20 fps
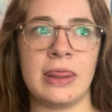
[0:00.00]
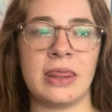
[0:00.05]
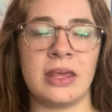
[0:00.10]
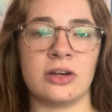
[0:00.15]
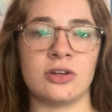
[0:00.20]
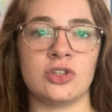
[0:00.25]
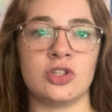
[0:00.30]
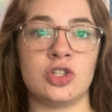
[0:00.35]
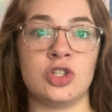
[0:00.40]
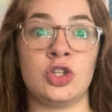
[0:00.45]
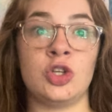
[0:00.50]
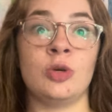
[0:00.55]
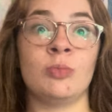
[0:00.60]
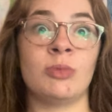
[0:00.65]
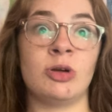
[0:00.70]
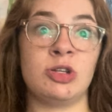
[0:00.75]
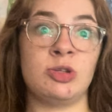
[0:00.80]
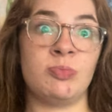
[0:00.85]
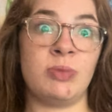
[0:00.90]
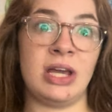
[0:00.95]
there's too
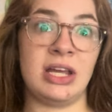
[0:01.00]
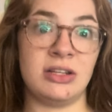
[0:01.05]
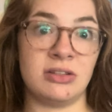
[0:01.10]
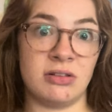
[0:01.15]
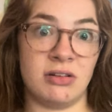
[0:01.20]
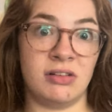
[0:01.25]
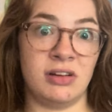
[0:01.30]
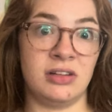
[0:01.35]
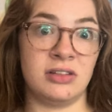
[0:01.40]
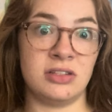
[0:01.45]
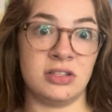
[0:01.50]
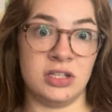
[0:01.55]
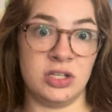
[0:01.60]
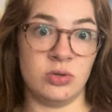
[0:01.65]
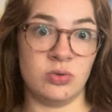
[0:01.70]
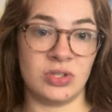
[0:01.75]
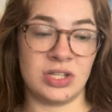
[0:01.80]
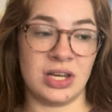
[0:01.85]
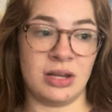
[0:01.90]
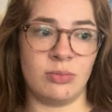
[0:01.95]
much paint on it to
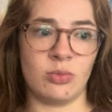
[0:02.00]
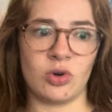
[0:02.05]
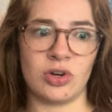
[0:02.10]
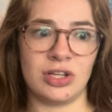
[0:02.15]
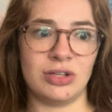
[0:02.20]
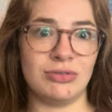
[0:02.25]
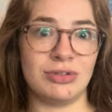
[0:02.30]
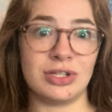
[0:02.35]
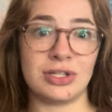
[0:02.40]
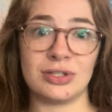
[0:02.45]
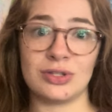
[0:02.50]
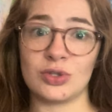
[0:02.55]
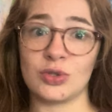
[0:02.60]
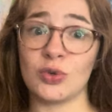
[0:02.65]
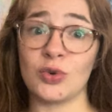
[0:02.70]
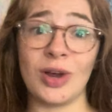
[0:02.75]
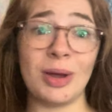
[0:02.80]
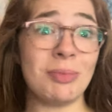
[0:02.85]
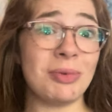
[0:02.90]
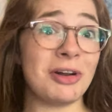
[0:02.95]
use anymore. You just
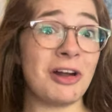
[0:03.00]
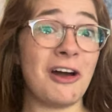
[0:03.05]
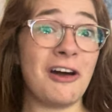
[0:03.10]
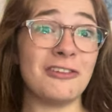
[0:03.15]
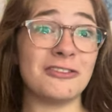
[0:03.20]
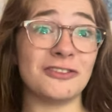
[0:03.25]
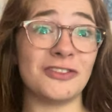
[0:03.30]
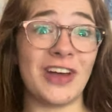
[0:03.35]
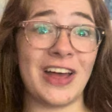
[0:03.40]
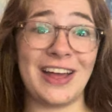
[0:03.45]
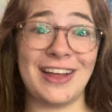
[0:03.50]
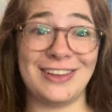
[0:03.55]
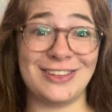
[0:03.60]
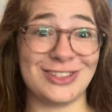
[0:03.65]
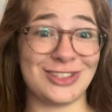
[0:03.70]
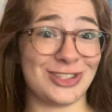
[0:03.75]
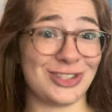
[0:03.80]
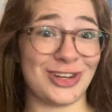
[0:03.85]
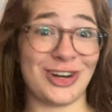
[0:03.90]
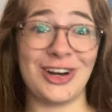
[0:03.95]
scrape it off
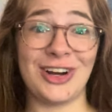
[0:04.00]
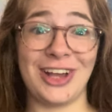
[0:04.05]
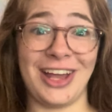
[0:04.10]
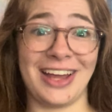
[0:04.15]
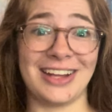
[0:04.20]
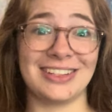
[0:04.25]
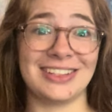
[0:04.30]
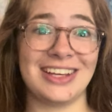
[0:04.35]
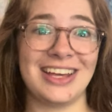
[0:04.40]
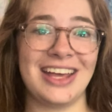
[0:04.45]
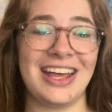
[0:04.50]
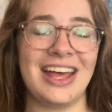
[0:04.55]
and start again.